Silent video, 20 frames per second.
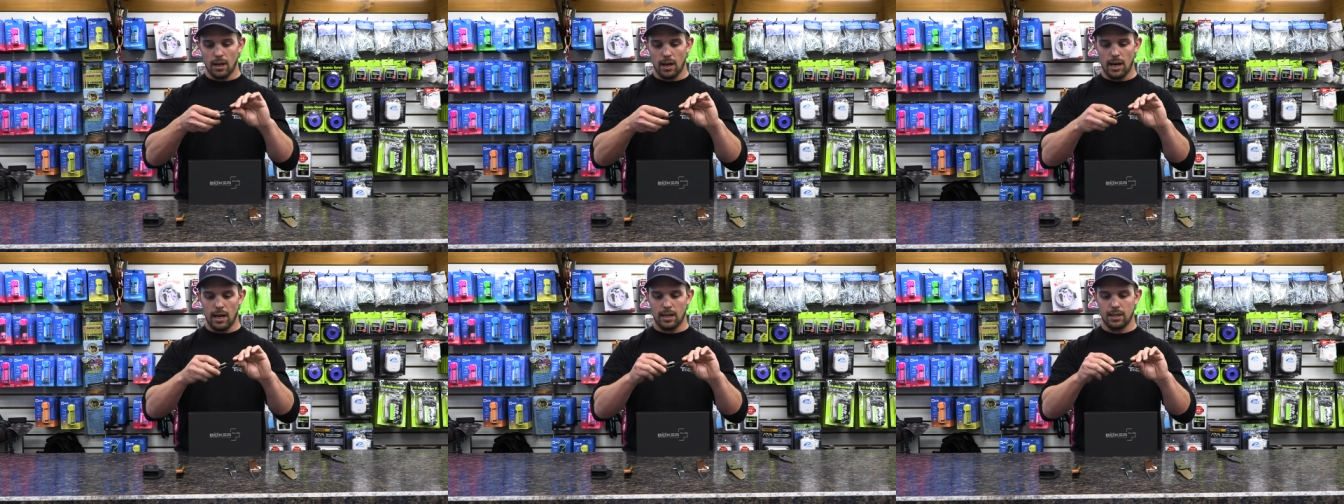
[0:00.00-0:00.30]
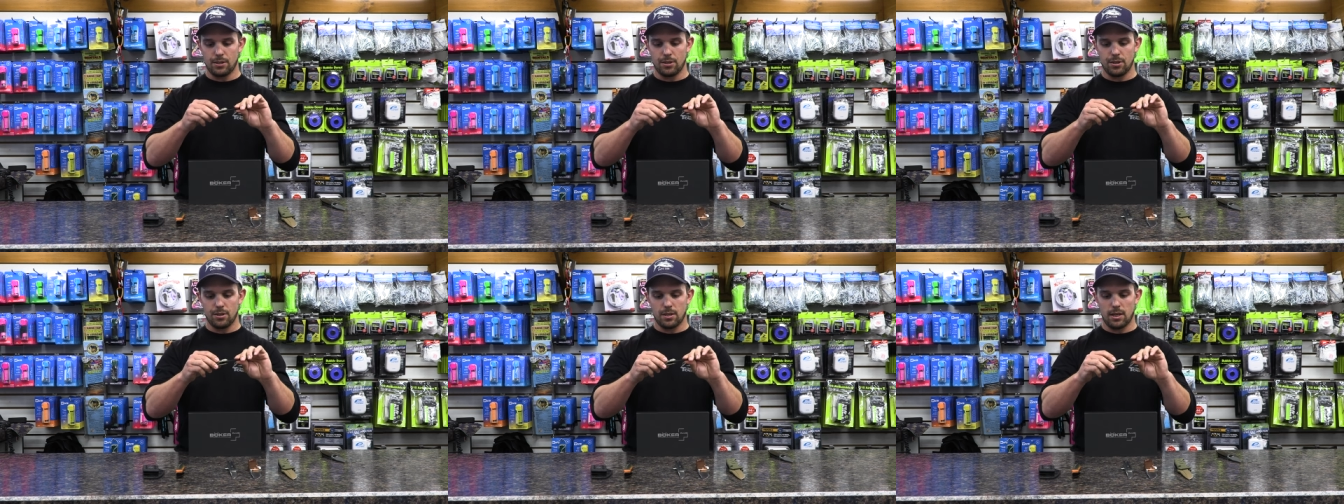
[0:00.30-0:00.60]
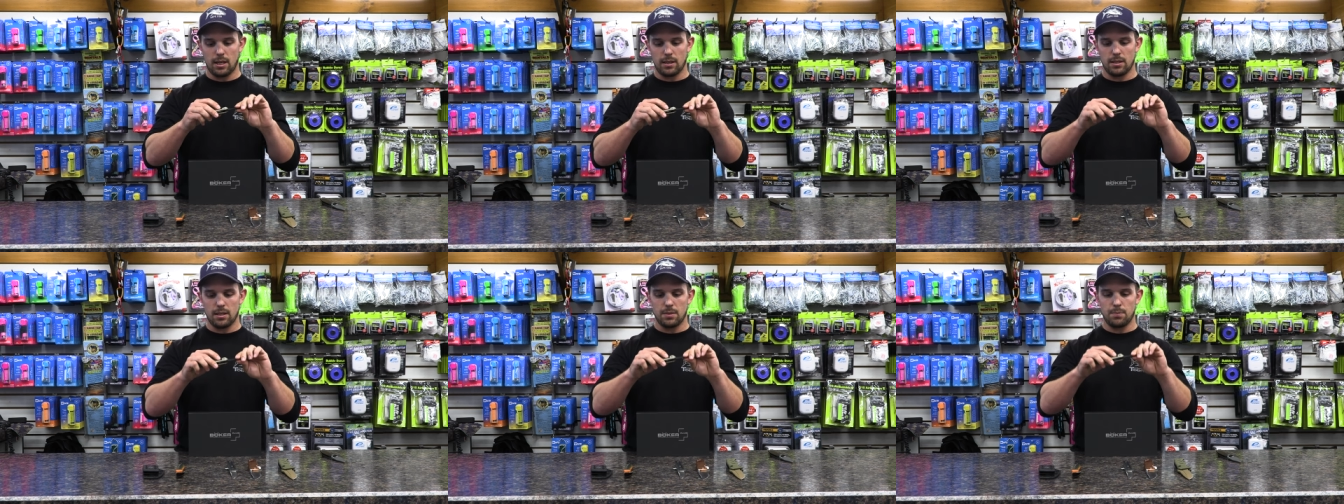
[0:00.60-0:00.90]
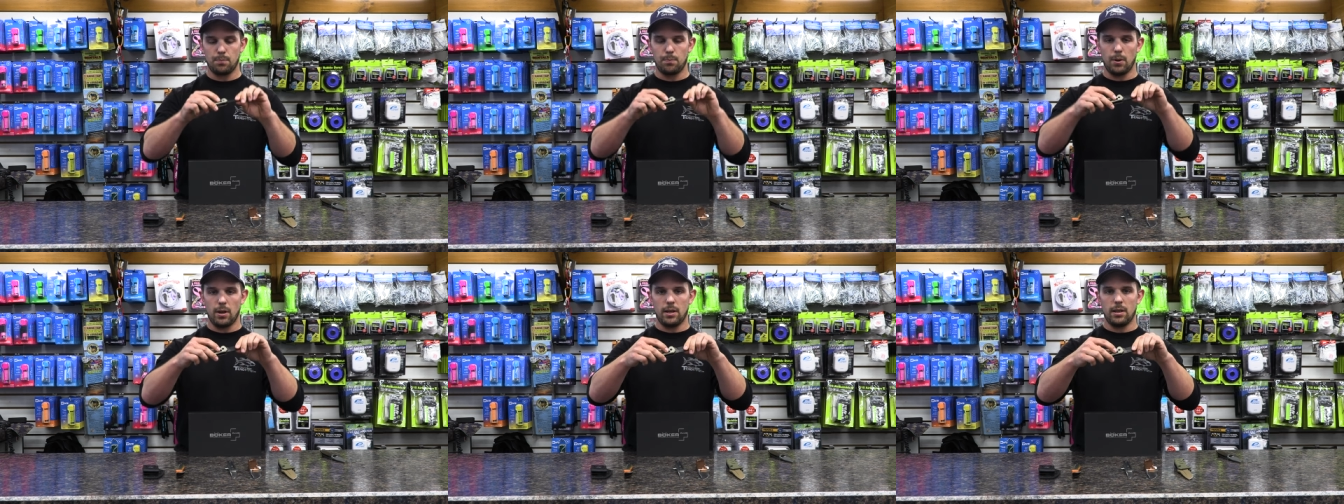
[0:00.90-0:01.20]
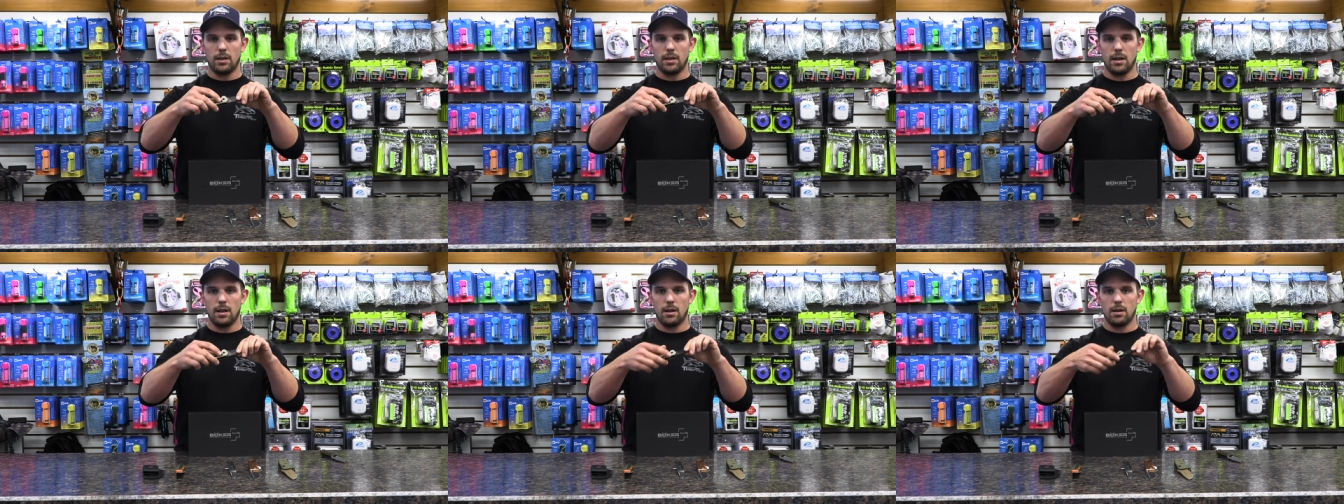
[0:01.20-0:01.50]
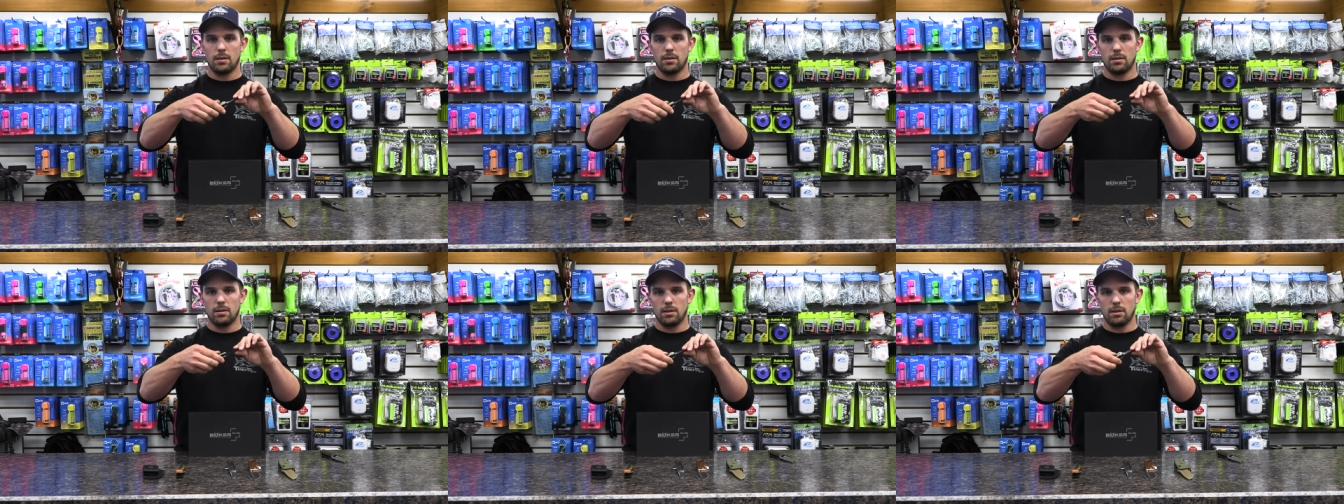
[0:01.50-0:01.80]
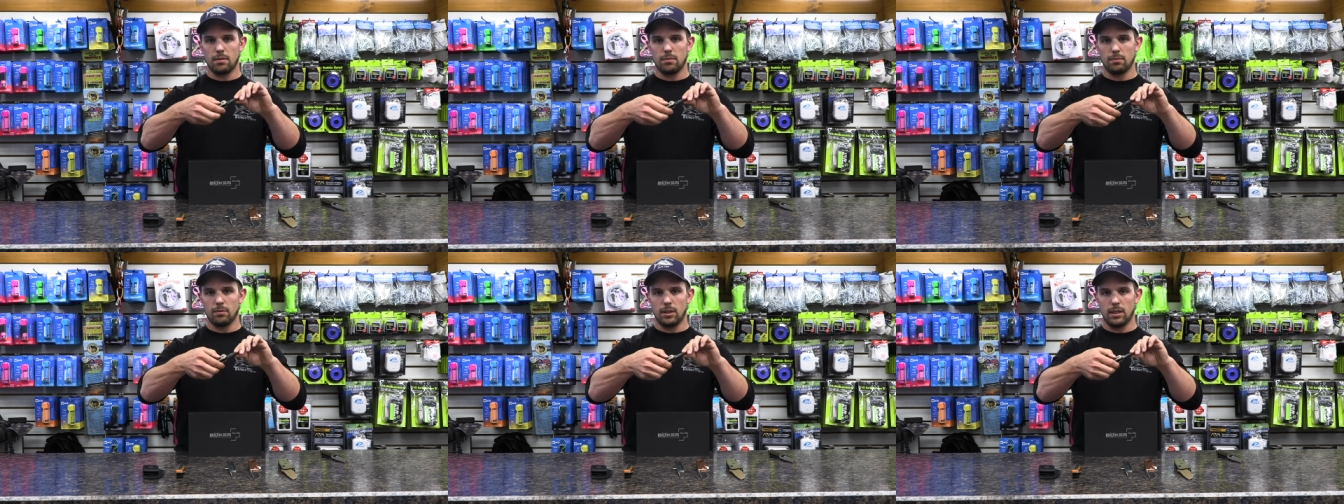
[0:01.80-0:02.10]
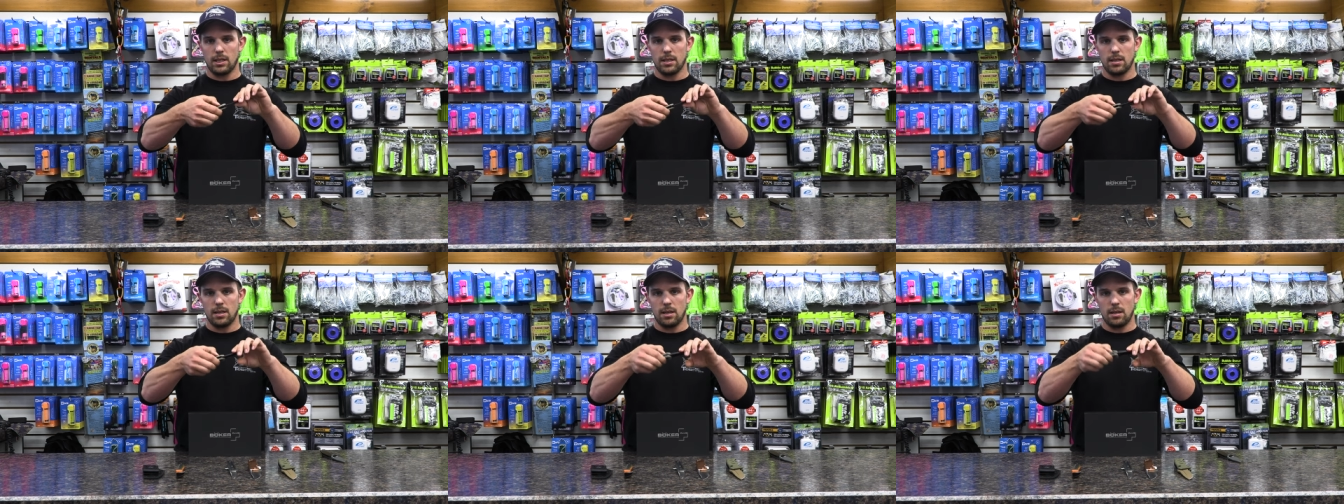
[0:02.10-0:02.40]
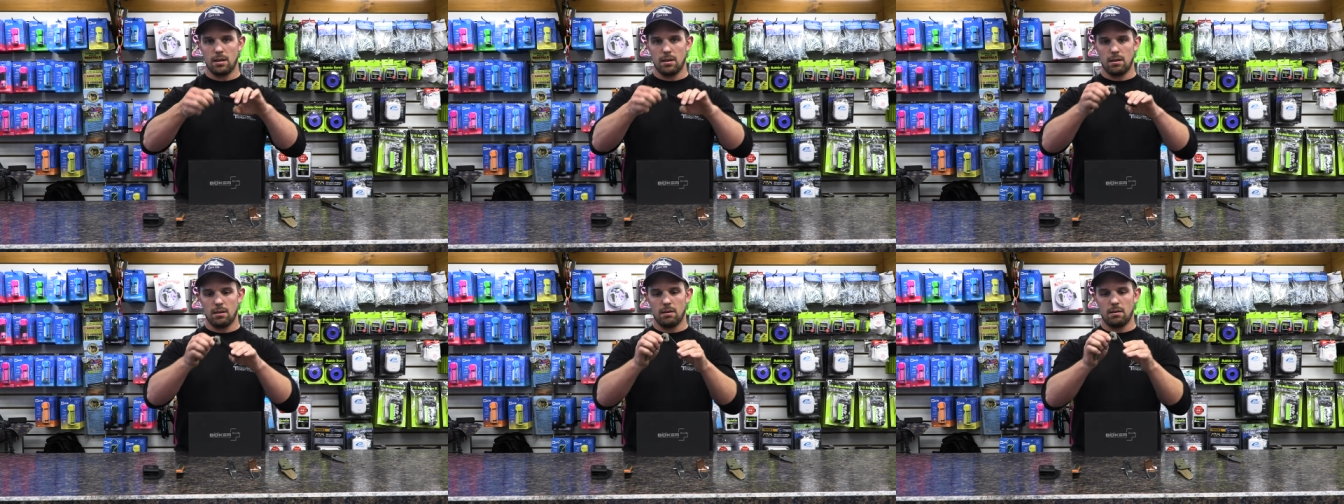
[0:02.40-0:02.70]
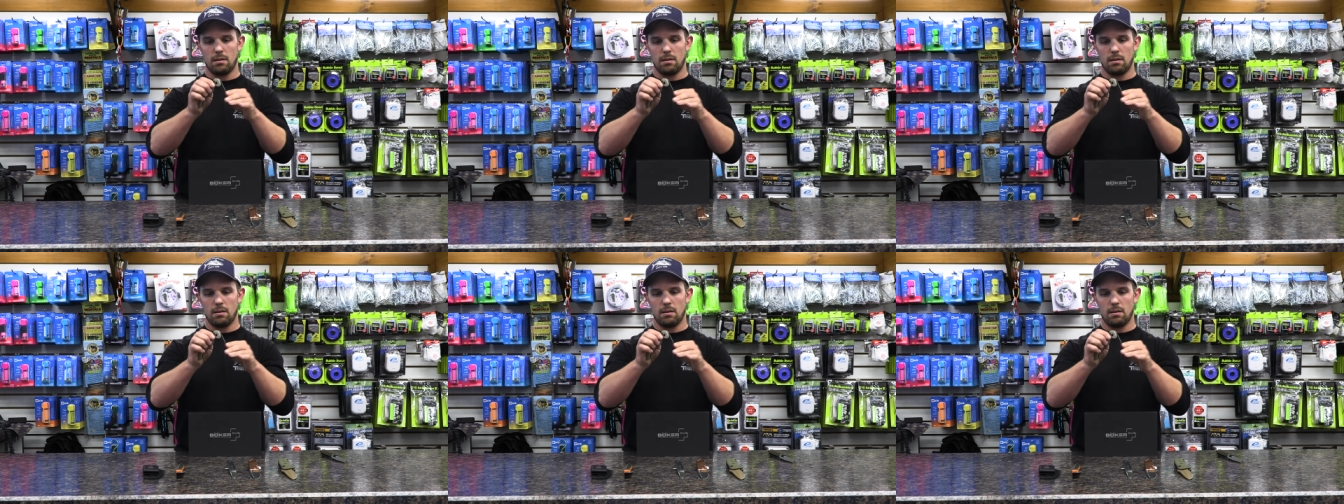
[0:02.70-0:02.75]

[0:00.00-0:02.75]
And it's just got this button here to release it.